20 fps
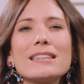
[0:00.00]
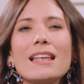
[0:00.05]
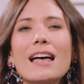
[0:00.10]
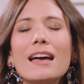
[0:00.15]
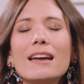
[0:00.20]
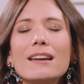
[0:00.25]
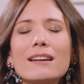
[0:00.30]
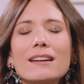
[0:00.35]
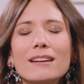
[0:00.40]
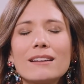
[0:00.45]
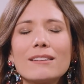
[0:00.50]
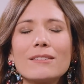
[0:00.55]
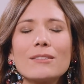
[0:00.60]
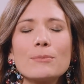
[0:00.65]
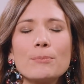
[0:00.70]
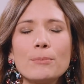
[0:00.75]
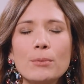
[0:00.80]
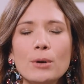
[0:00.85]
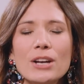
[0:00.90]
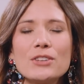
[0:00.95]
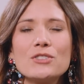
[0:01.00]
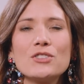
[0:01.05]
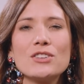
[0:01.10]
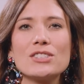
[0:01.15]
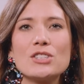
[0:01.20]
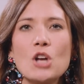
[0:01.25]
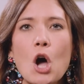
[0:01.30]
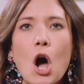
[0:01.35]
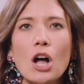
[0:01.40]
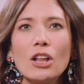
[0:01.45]
like
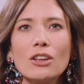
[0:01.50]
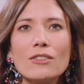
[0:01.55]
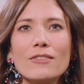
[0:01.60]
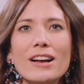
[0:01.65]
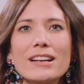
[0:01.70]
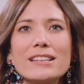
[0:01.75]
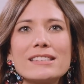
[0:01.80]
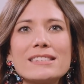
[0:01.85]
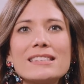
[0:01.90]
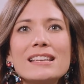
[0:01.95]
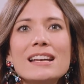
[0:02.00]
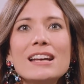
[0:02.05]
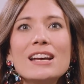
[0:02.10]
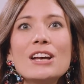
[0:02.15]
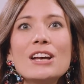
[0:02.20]
precious to all of us,